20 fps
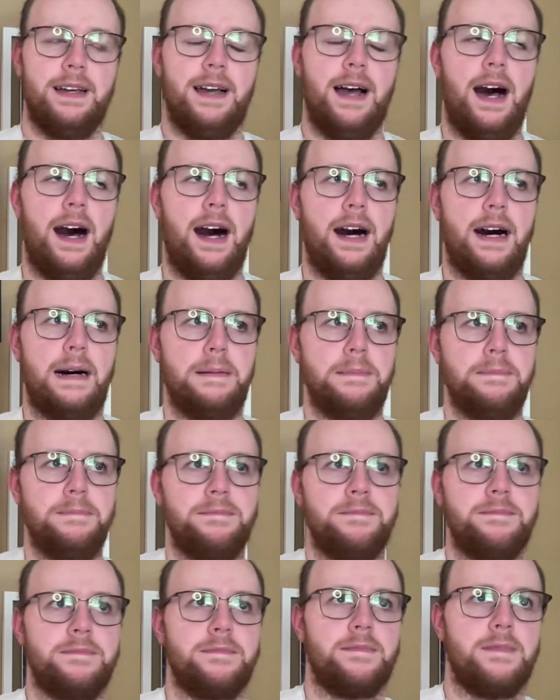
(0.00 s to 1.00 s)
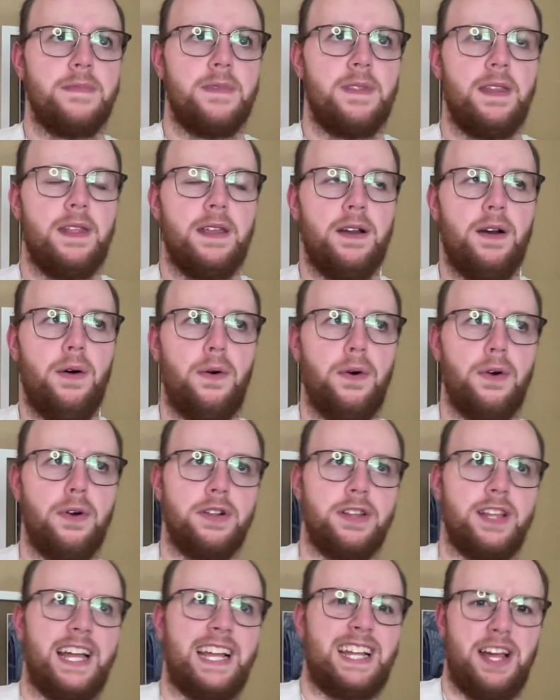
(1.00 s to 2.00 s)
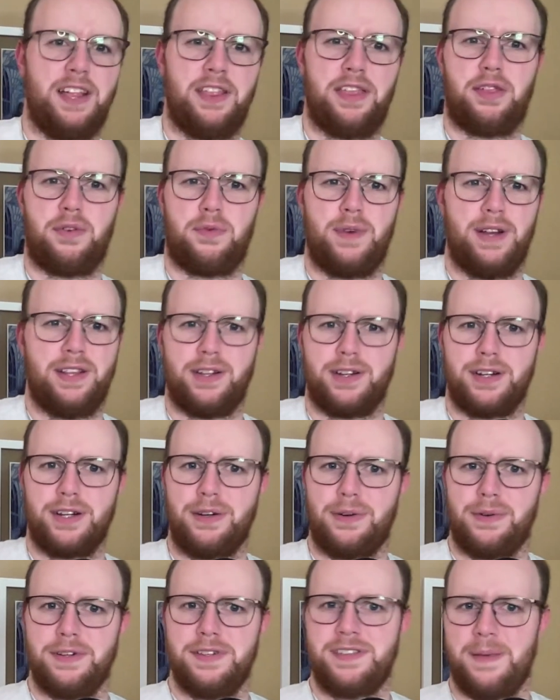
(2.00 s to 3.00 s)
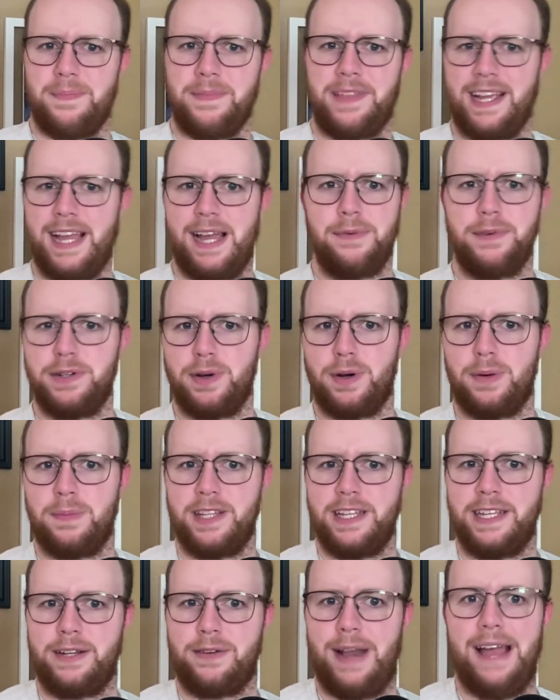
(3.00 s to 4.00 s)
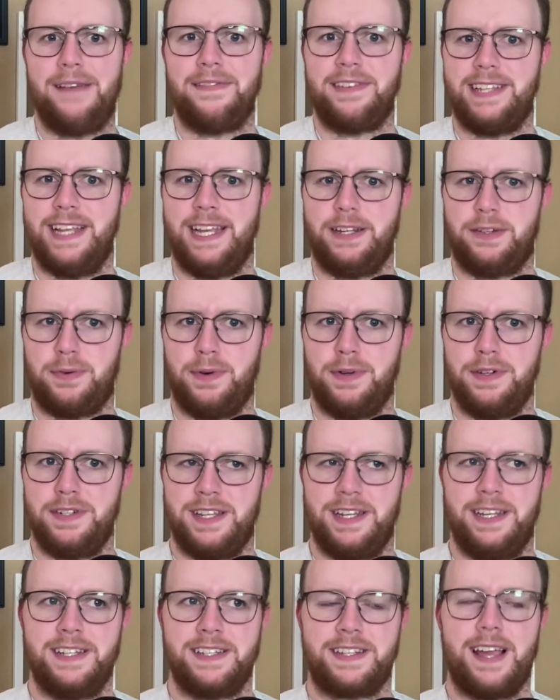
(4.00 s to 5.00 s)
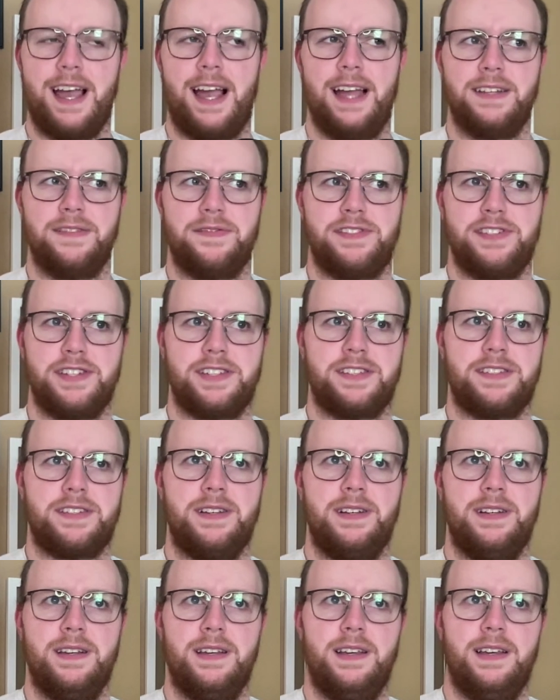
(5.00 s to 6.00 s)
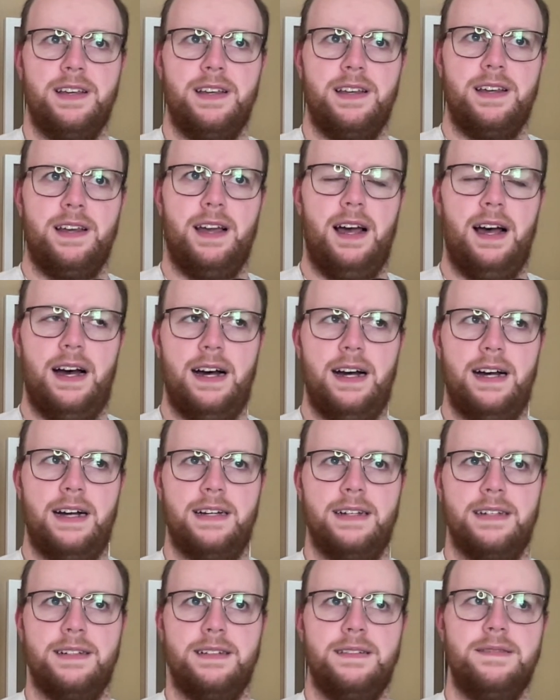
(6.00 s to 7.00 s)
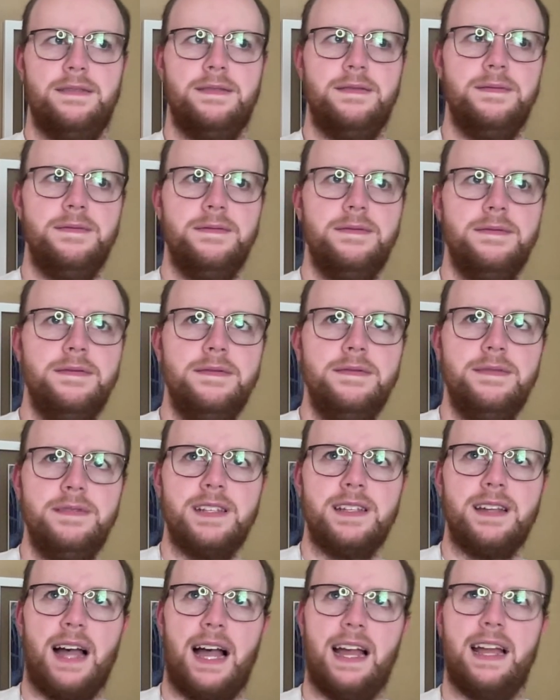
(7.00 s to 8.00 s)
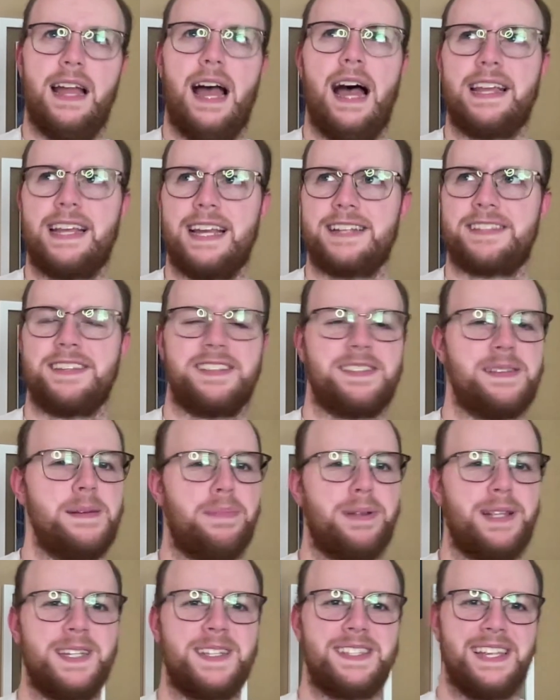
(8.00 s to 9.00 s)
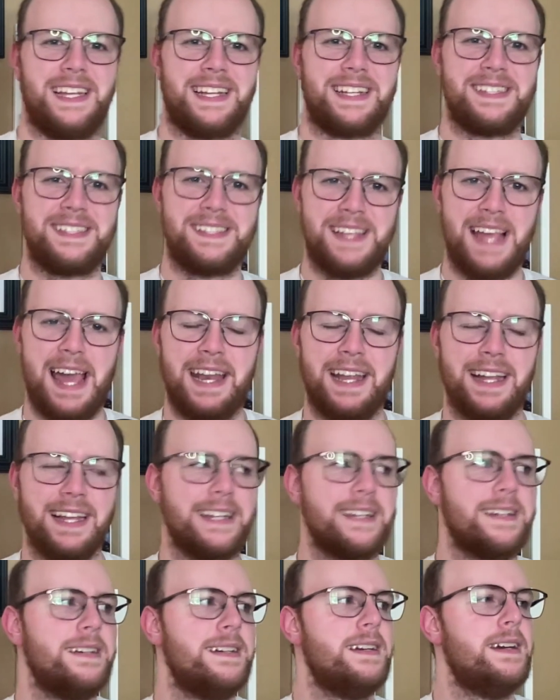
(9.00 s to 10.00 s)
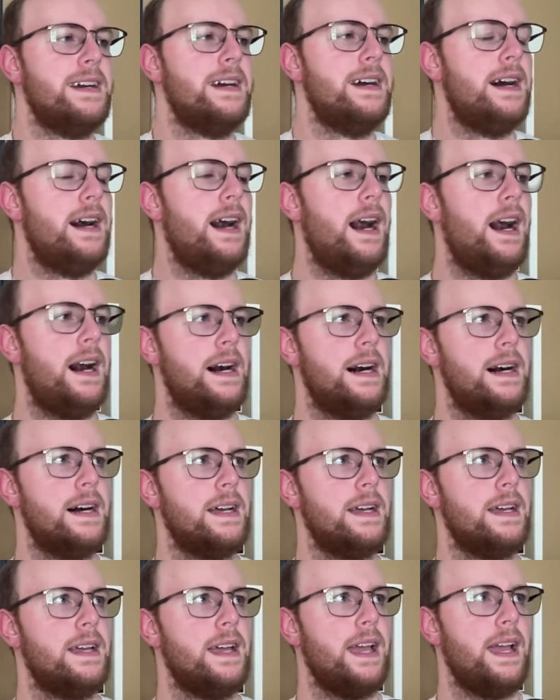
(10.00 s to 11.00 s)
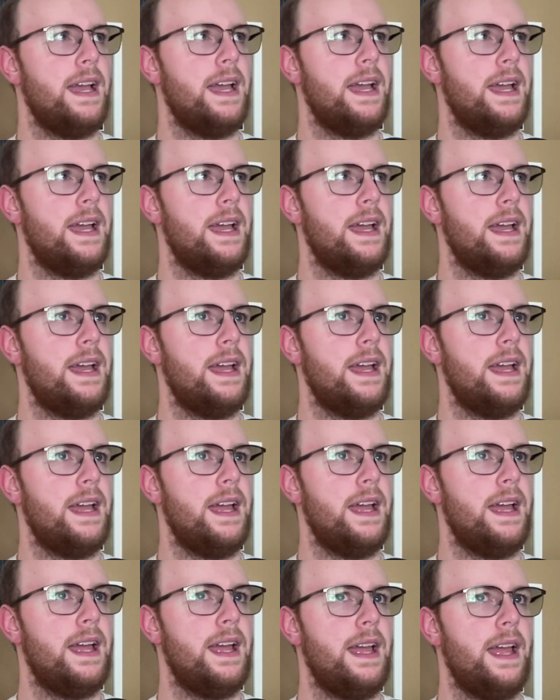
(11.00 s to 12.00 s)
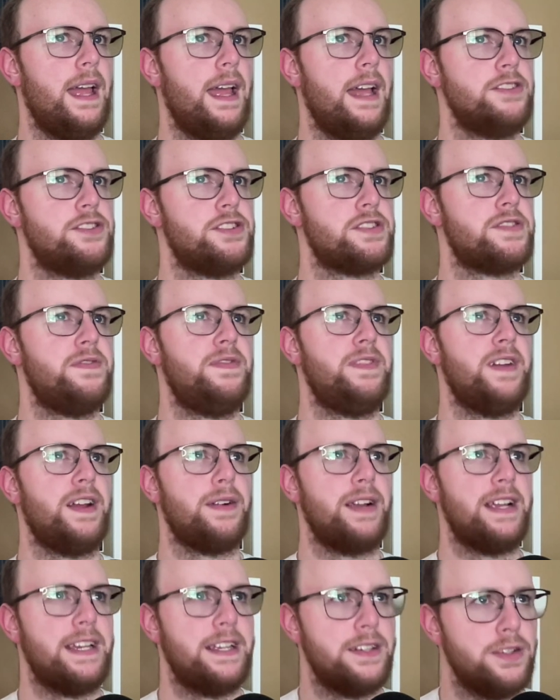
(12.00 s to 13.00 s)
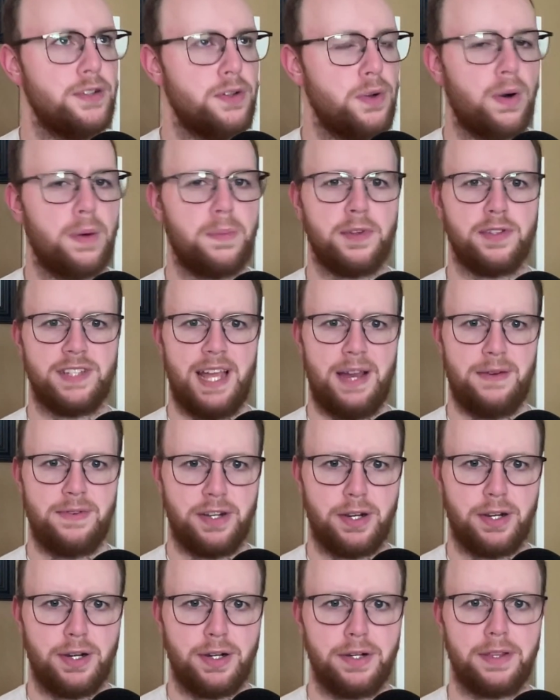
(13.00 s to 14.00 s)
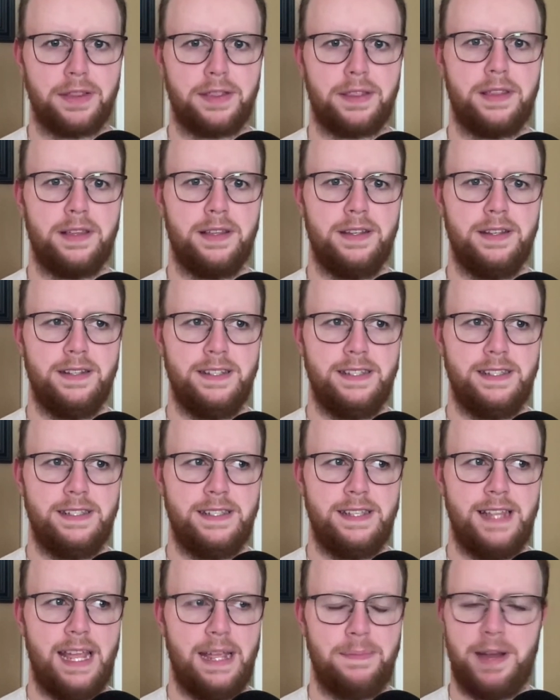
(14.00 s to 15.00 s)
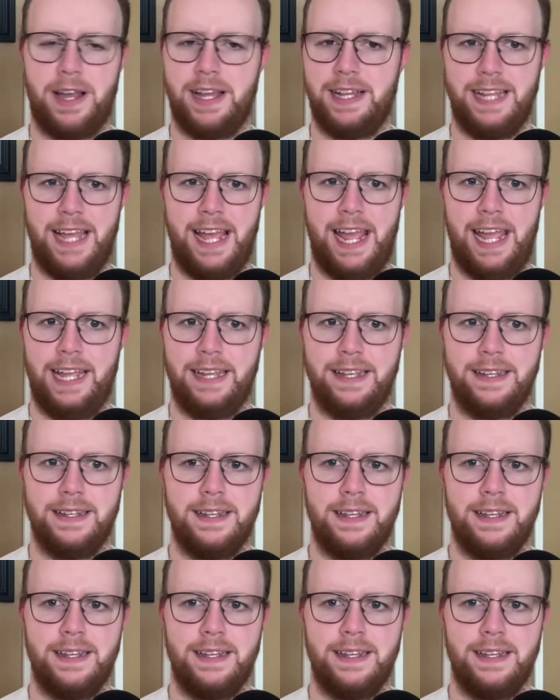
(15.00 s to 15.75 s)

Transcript: or like a thriller or something I would normally gravitate towards. It is kind of just, I guess, a simplistic setting and just very normal, down-to-earth, day-by-day